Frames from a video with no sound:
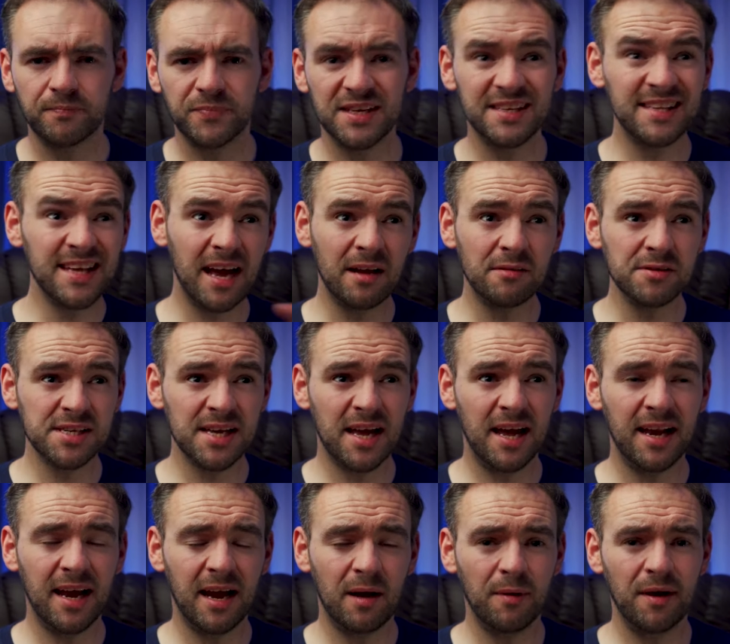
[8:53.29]
The
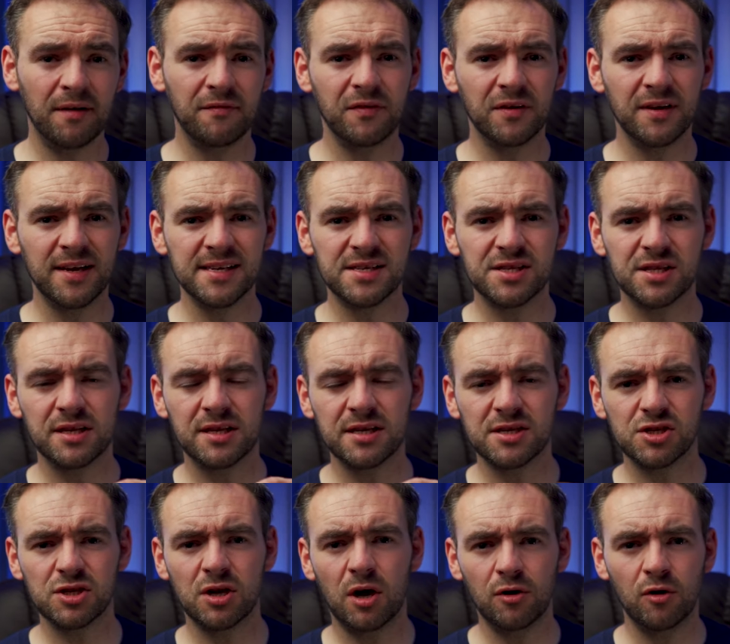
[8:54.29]
downside, however, is that
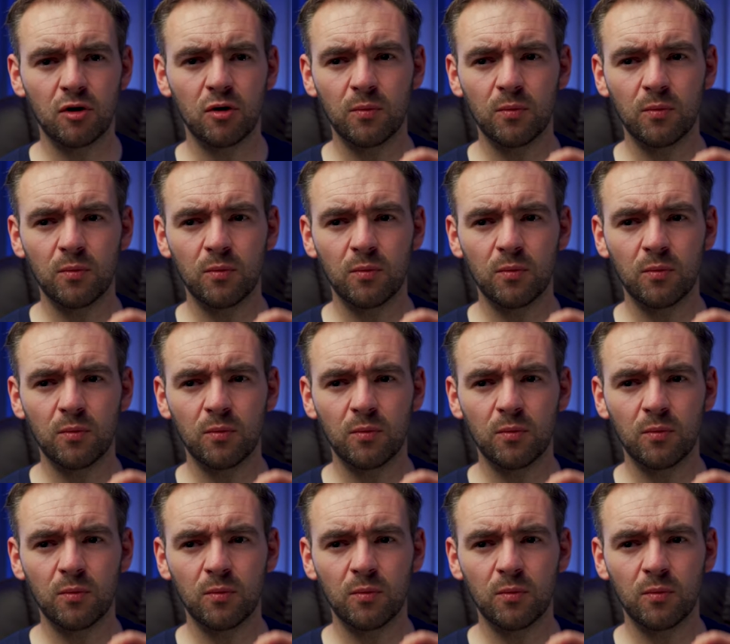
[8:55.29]
it's not